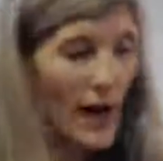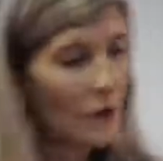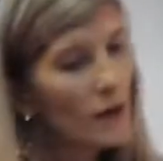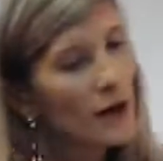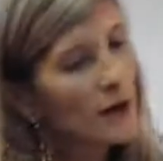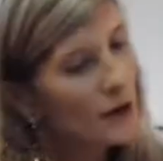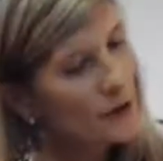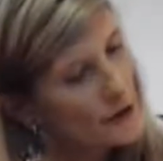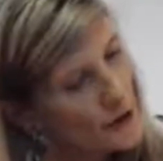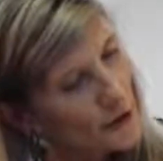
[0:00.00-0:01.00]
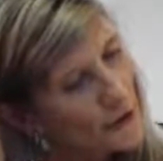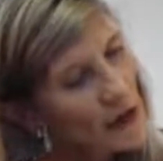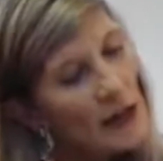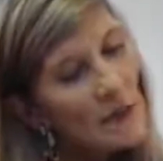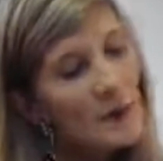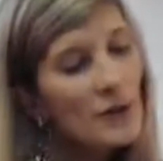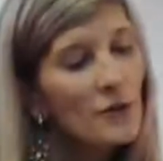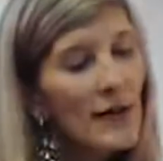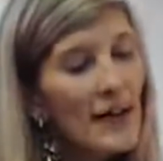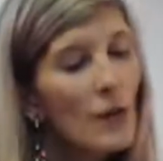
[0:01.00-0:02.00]
I want her to, but
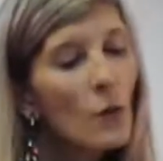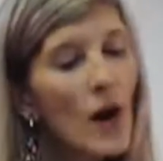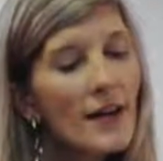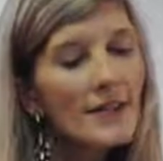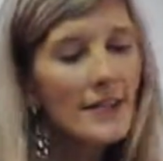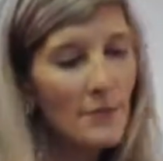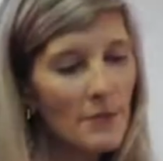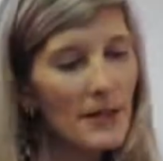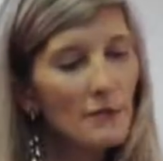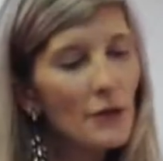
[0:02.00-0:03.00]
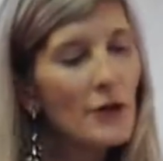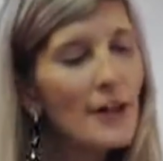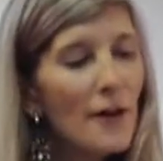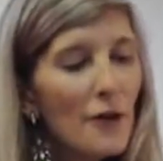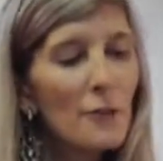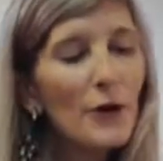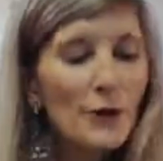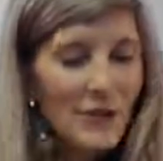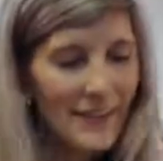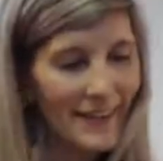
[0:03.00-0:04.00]
you can't want something for another
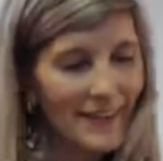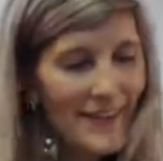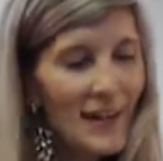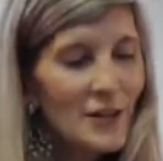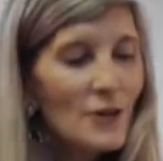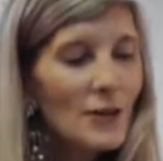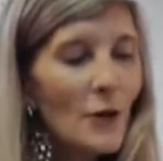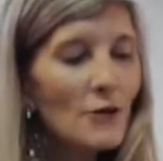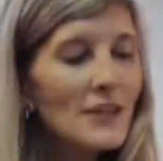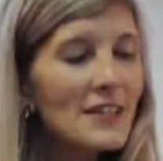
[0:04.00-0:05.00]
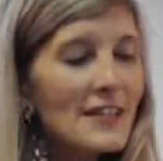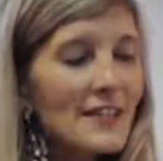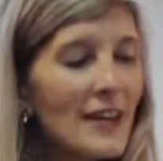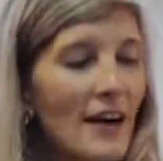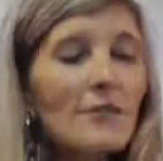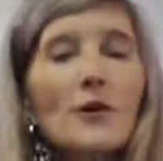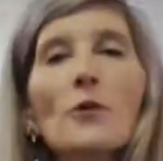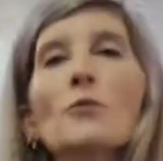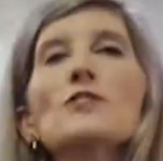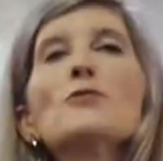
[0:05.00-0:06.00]
person. You can only
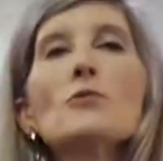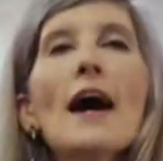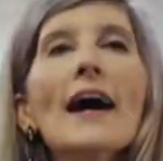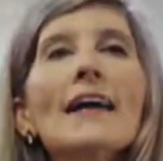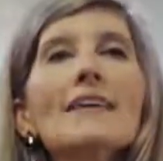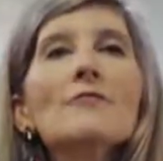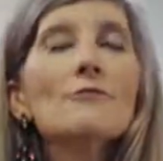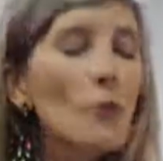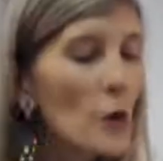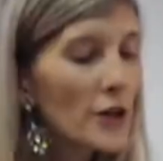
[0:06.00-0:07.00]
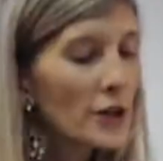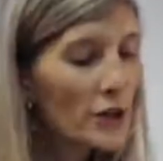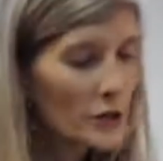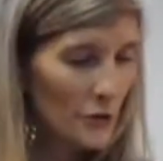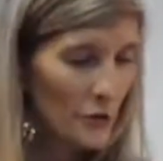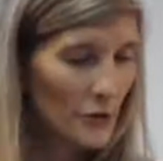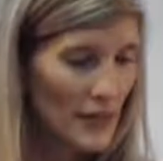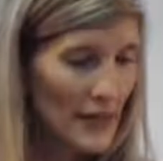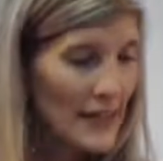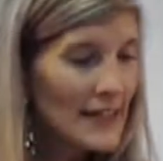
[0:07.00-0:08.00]
discover what's right for you.
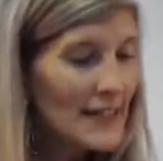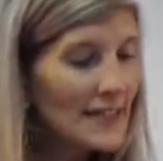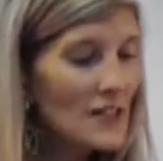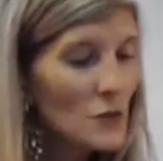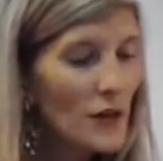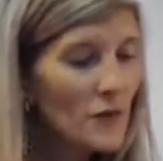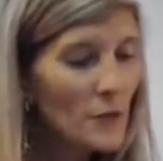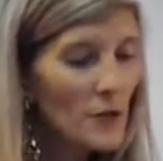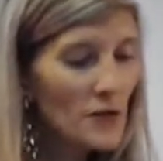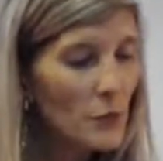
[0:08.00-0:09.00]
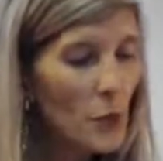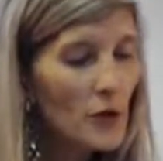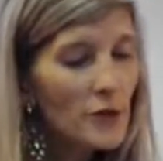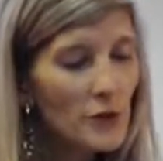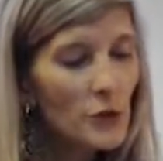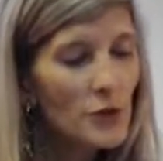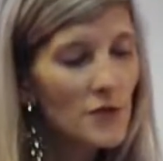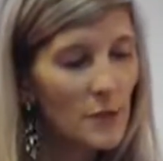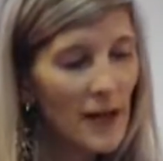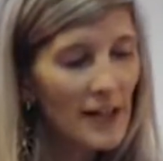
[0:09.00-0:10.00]
This is one of the most important
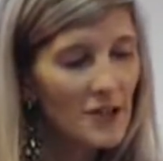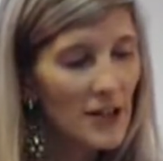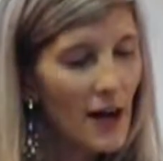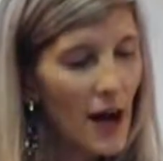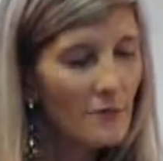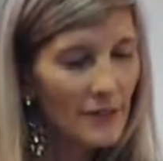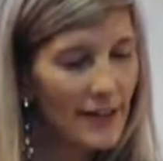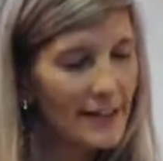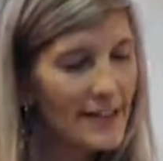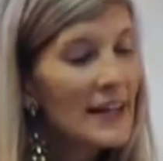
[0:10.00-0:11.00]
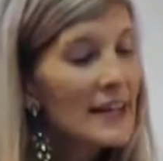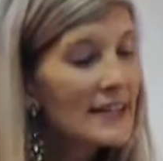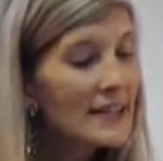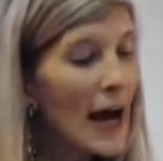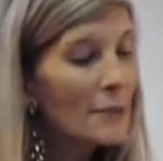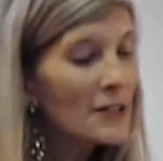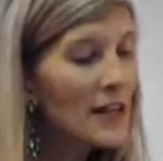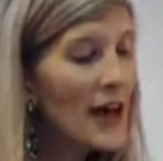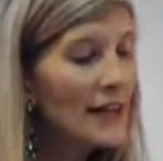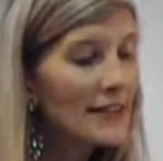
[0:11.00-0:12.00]
tools for managing conflict. Stop
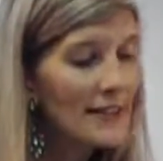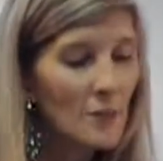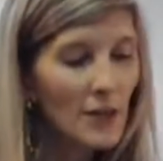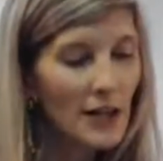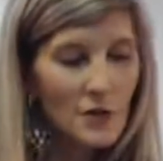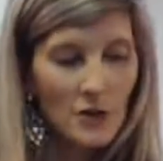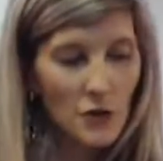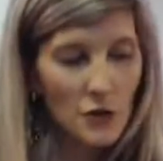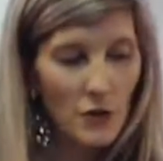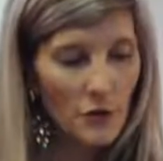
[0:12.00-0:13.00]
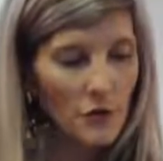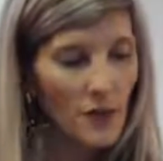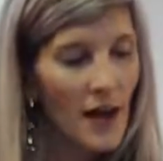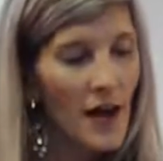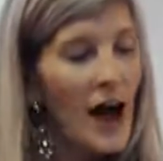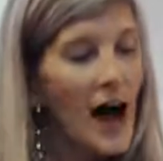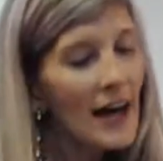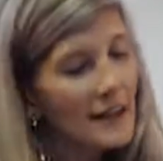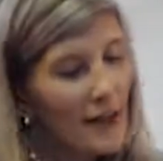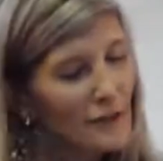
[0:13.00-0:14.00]
denying someone else's truth.
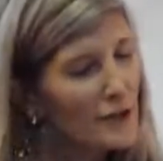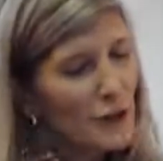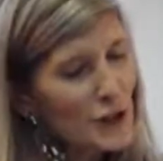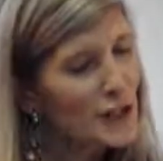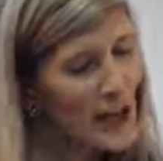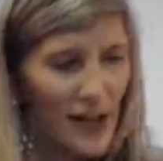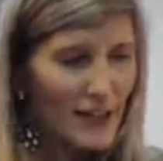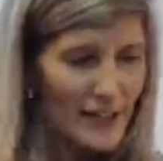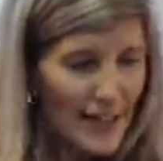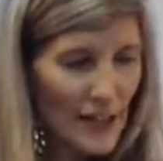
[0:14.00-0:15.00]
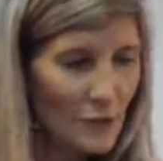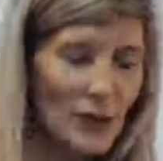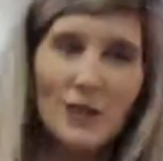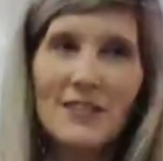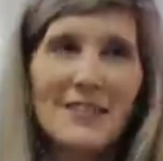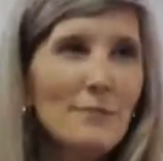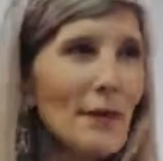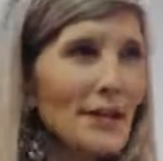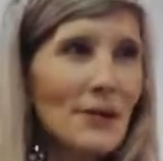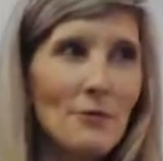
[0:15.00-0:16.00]
I love a good tongue sandwich. Does
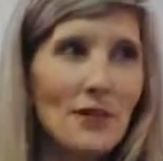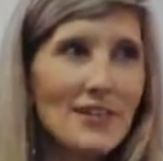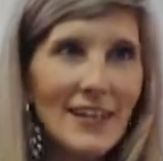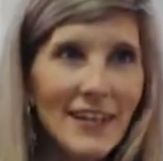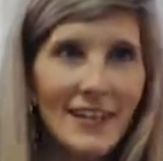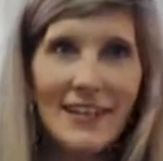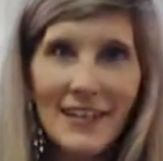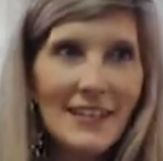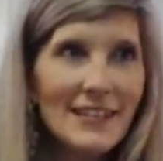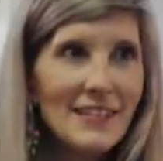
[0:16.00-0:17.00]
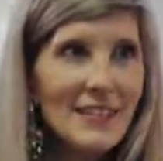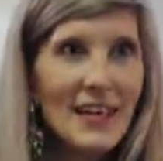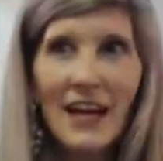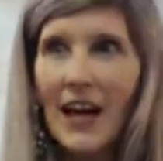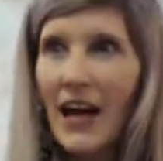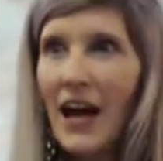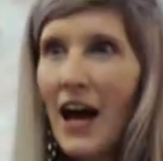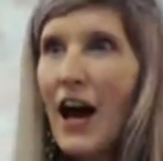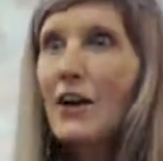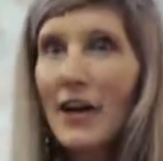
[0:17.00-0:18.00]
anybody know what tongue is?
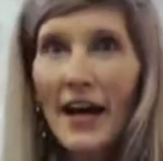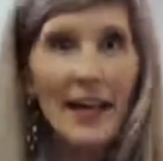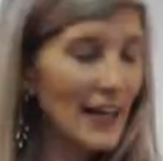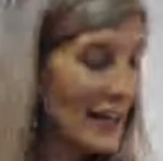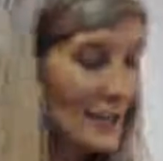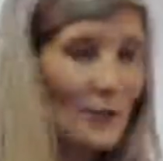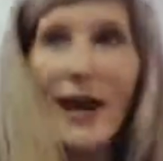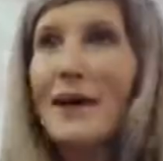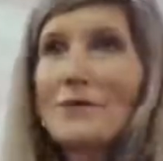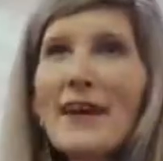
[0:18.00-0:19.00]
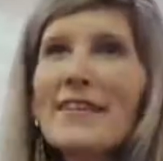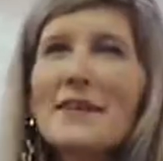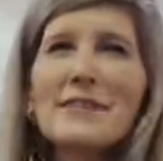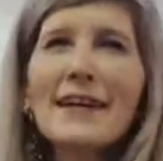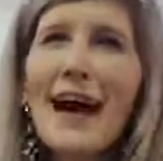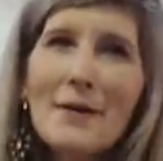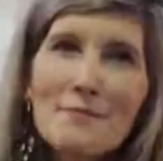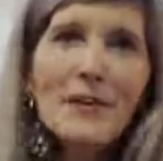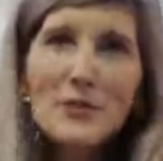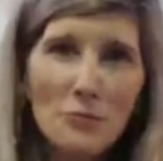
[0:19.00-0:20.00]
Okay, because when I read that, I was like,
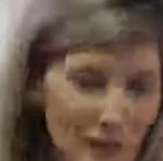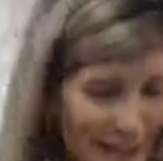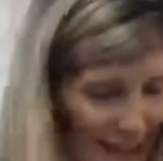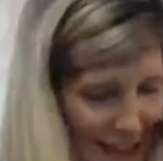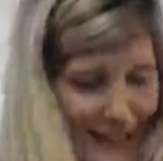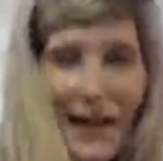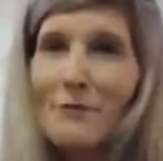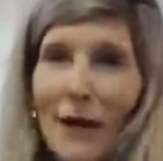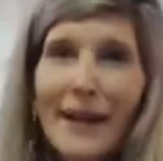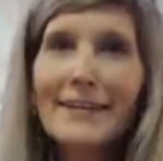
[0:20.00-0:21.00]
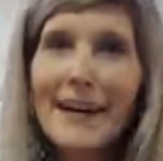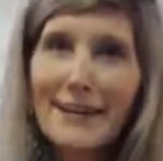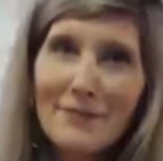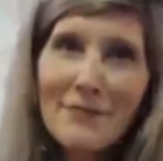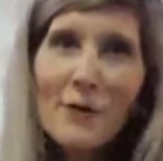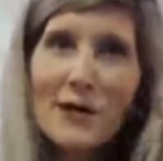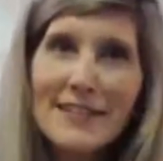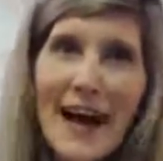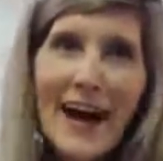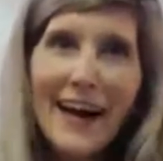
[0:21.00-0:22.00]
I'm misreading this. I read it like 4
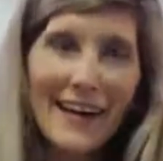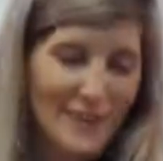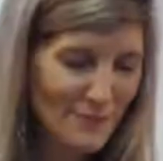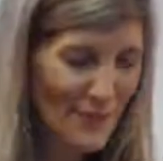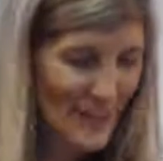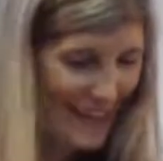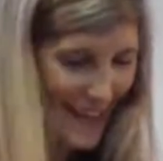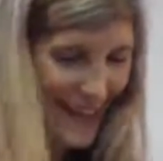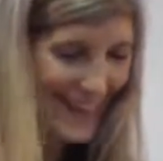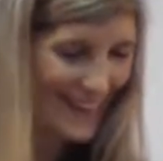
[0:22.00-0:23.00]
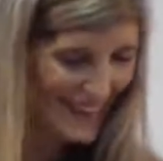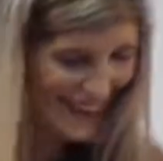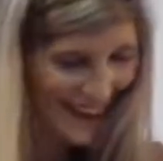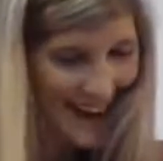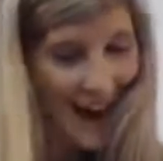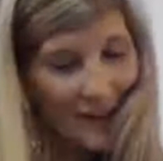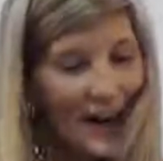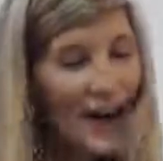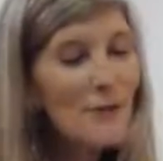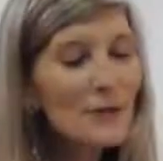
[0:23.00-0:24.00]
times.
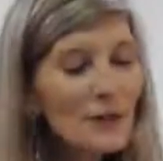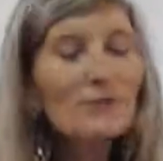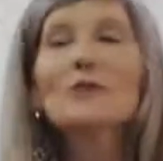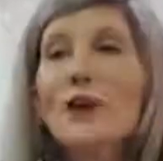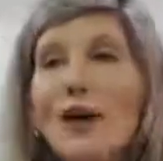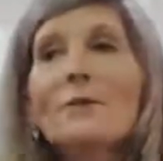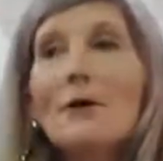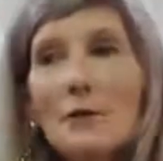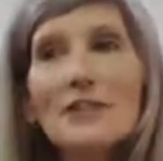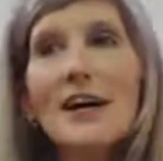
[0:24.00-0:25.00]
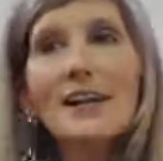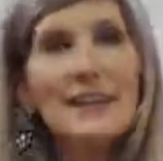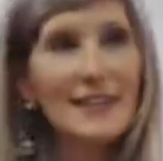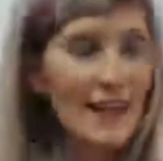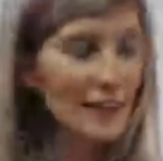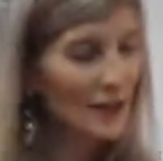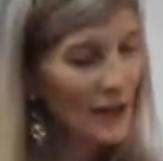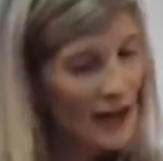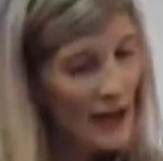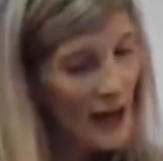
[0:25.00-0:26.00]
Okay, I'm good. We'll talk about what tongue is later.
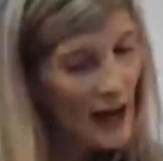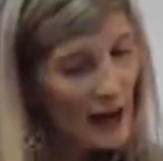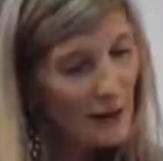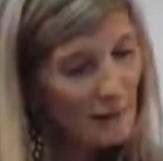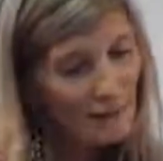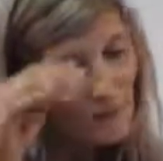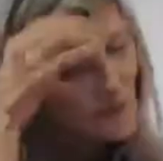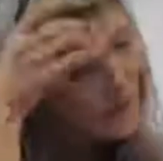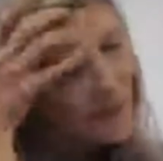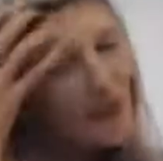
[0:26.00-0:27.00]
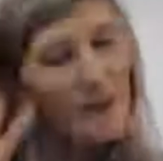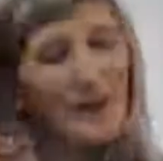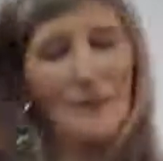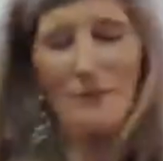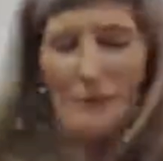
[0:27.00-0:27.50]
Okay.